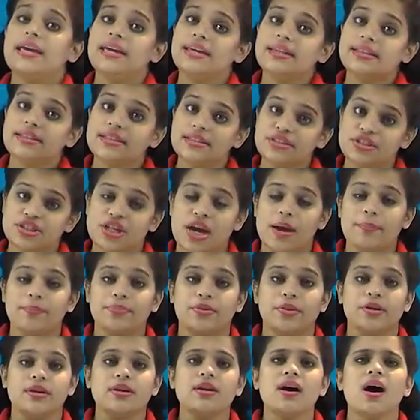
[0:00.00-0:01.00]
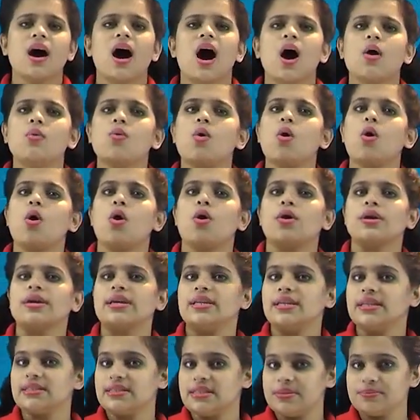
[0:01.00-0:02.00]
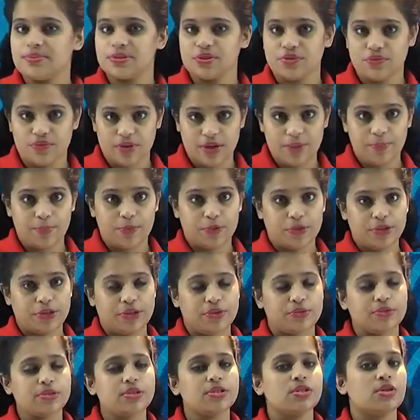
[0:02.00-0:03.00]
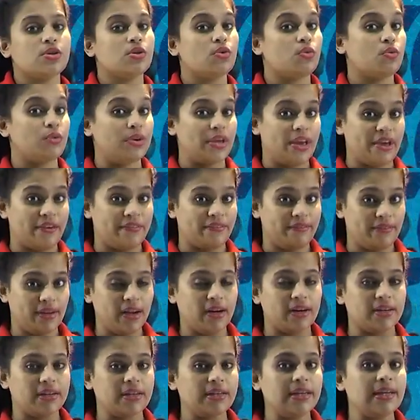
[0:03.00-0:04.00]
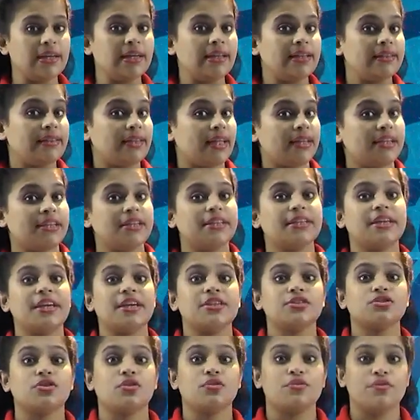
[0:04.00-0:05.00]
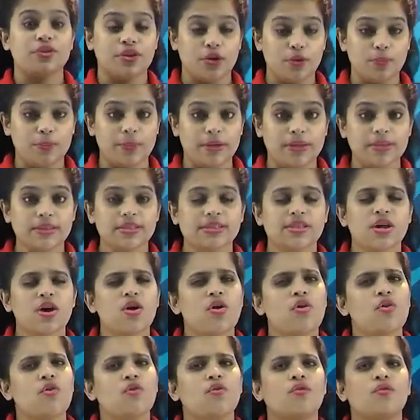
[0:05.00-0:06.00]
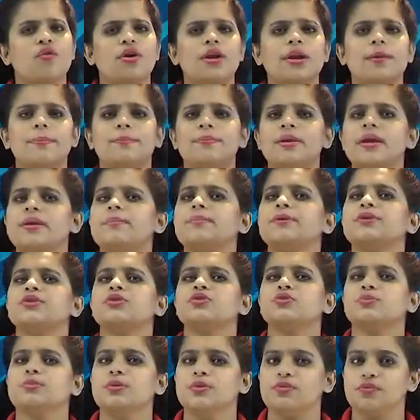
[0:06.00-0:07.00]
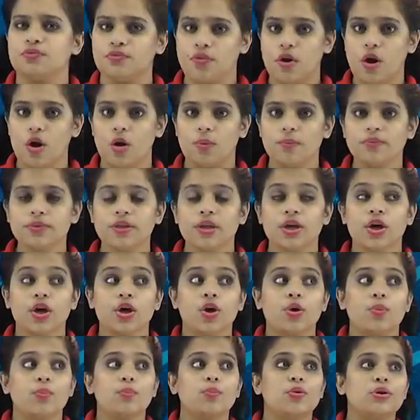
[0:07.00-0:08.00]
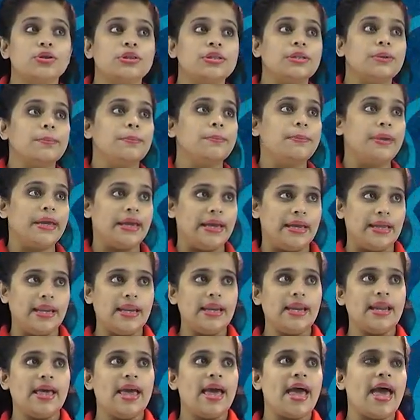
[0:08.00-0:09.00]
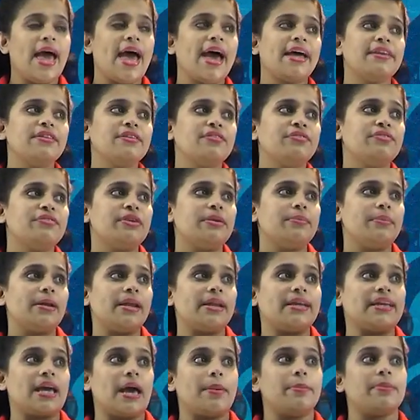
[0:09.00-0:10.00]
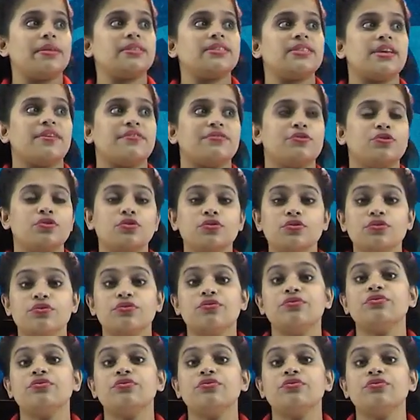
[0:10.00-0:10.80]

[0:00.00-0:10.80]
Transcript: in the chapter How Organisms Reproduce, we have learned that in case of humans, for a baby to be formed, both the male and the female gametes have to